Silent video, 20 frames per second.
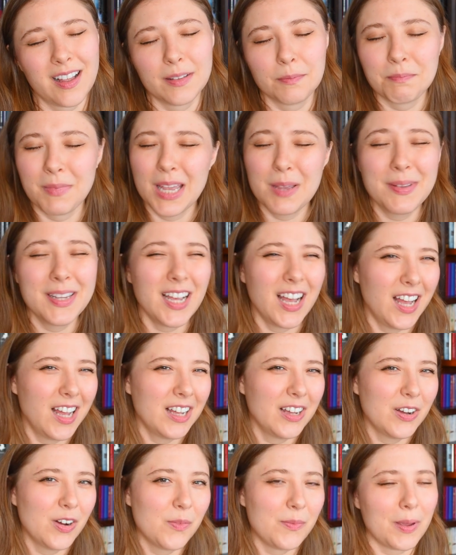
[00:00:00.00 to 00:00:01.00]
maybe,
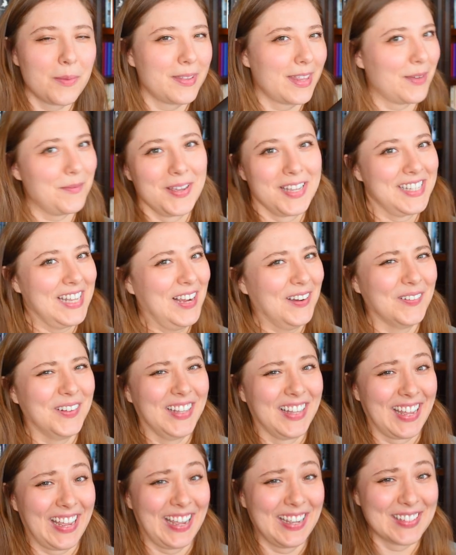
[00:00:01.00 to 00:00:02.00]
maybe that means I
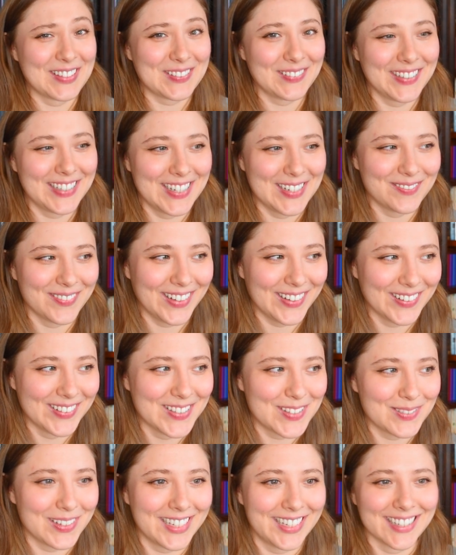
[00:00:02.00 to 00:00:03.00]
will hate Speaking
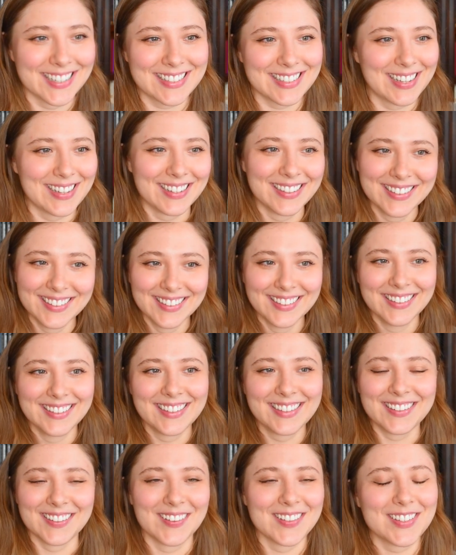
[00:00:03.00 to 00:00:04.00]
Bones because,
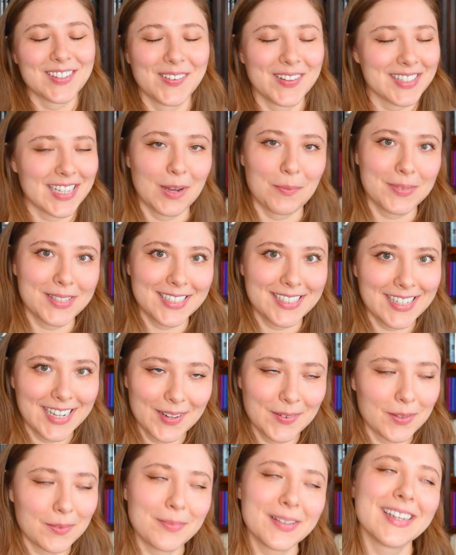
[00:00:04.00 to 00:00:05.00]
you know, it's always opposite
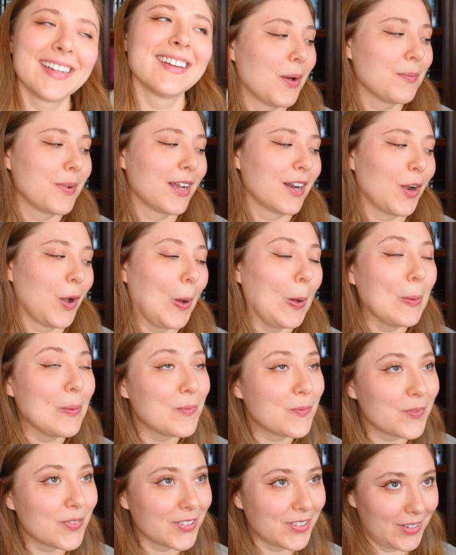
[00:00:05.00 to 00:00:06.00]
day with me. But
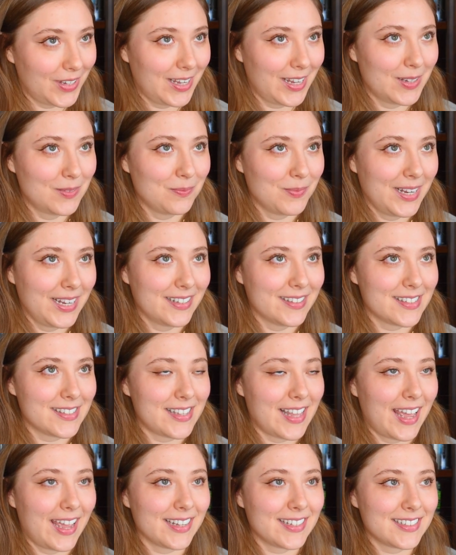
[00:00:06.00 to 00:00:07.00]
hopefully it means
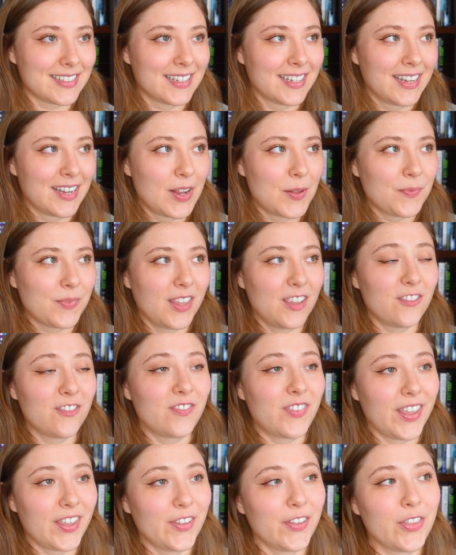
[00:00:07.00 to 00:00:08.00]
that if
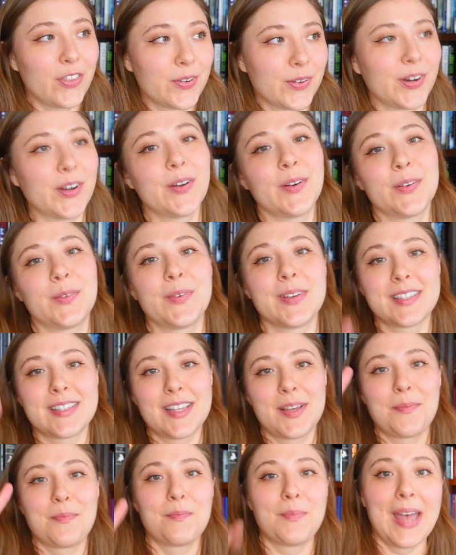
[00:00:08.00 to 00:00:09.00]
Veiled Throne was
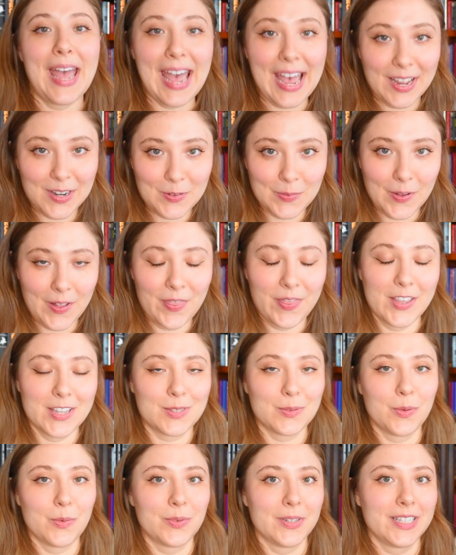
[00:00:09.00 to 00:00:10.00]
the bad one,
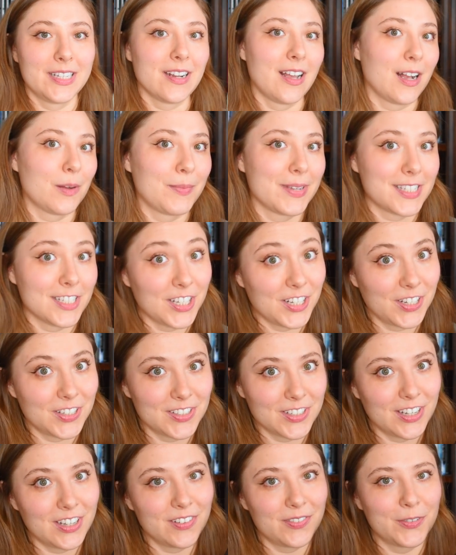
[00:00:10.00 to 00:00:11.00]
this will really knock my
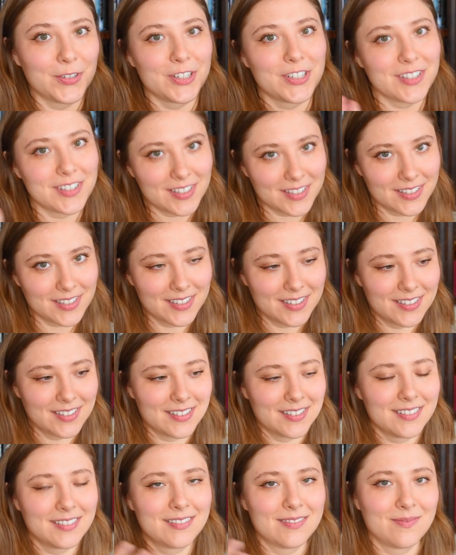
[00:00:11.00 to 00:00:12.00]
socks off, which is,
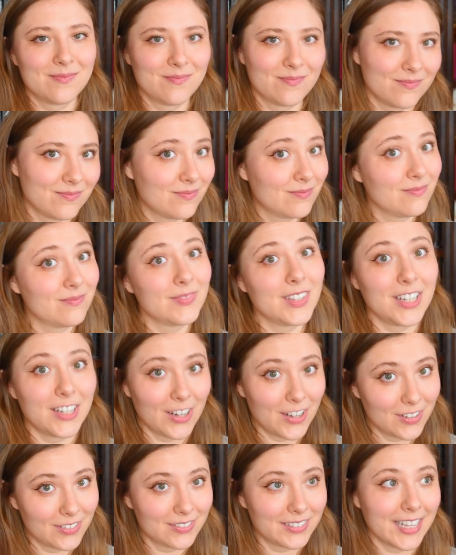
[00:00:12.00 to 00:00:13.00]
you
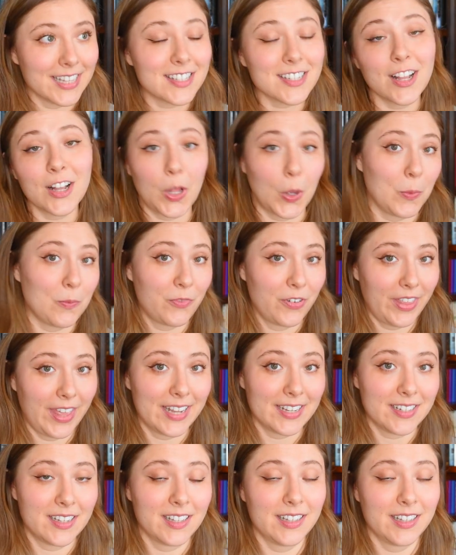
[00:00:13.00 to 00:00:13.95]
know, let's all hope for that